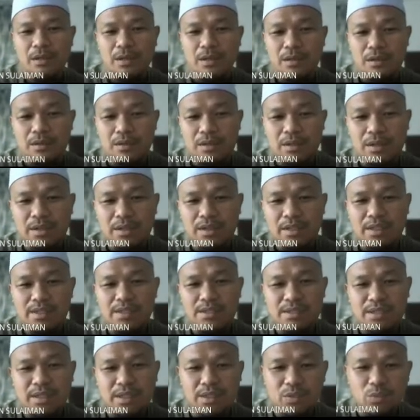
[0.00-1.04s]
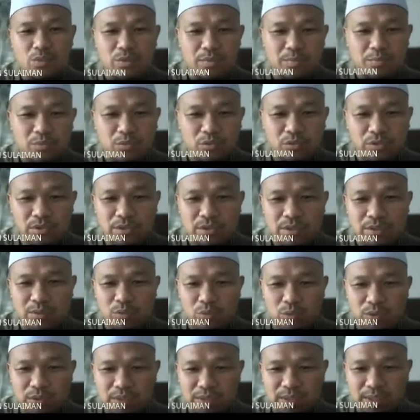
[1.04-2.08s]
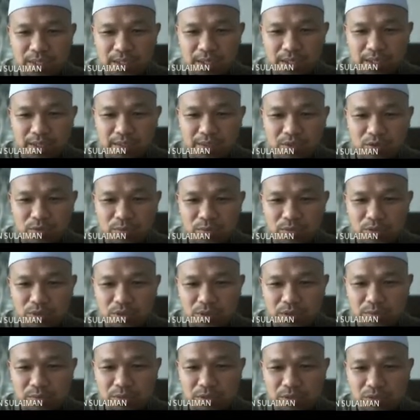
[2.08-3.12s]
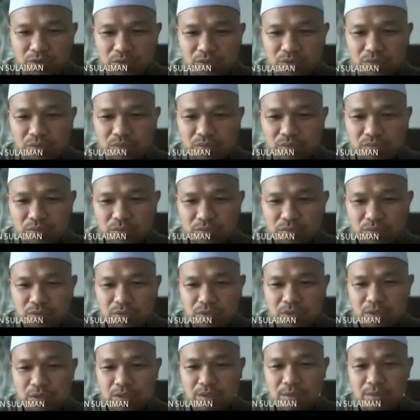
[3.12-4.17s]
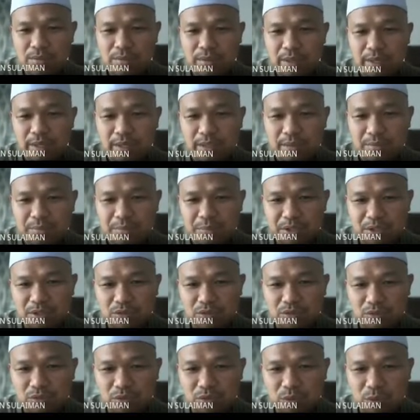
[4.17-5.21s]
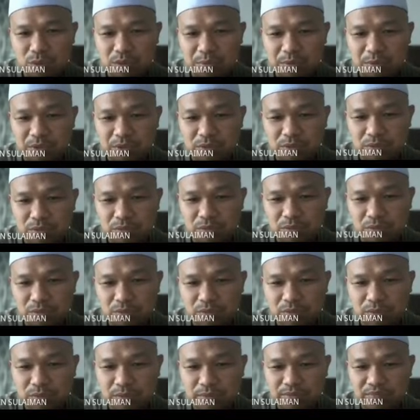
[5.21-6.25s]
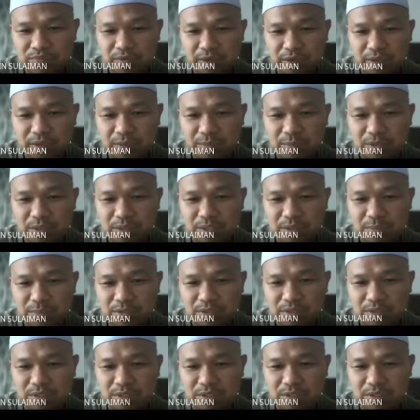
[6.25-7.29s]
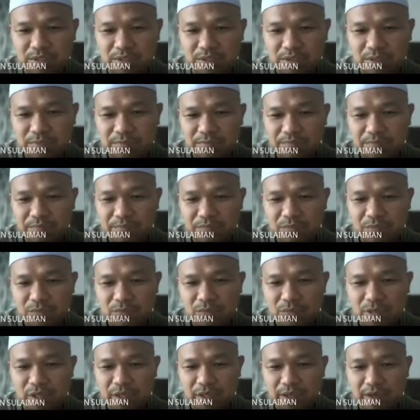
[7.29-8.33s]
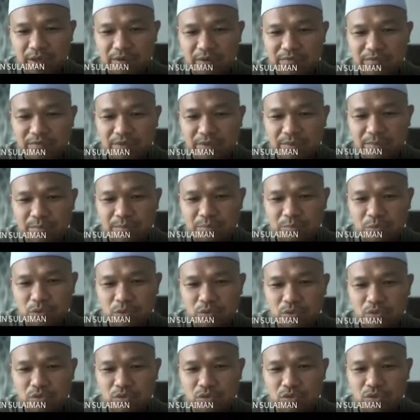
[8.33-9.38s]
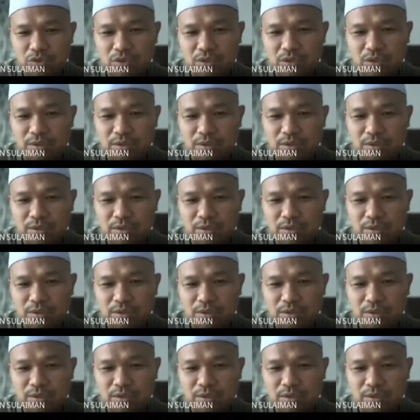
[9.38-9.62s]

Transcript: Okay, let's say we select chromosome number 2 at the P2, this one is P2. Variable number 3 have imposed the